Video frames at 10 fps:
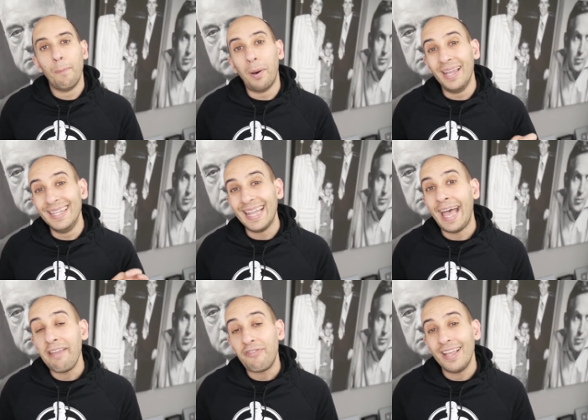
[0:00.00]
But
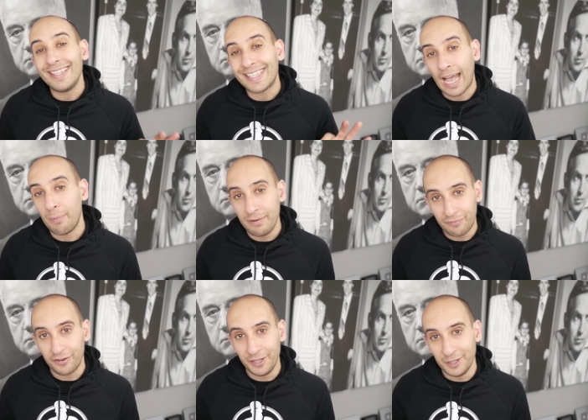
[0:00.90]
life is coming
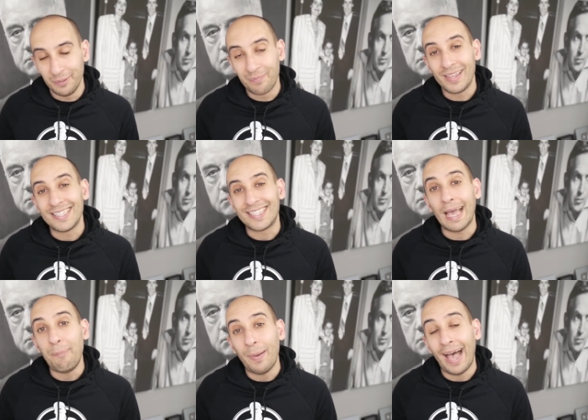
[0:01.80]
for you.
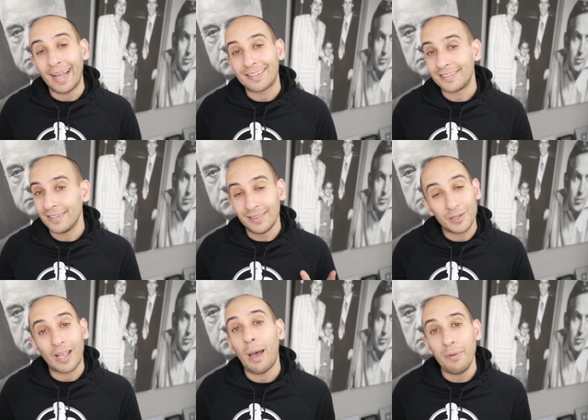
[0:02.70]
Setbacks,
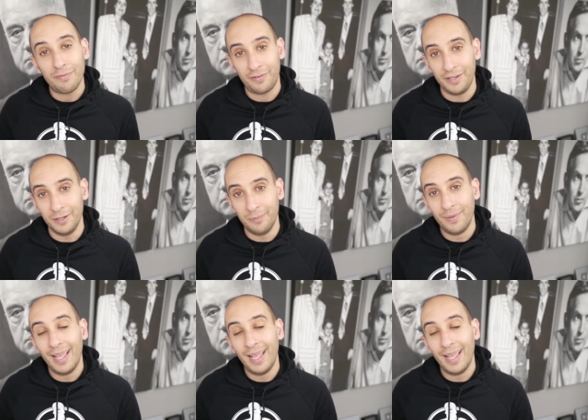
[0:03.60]
they're coming for you.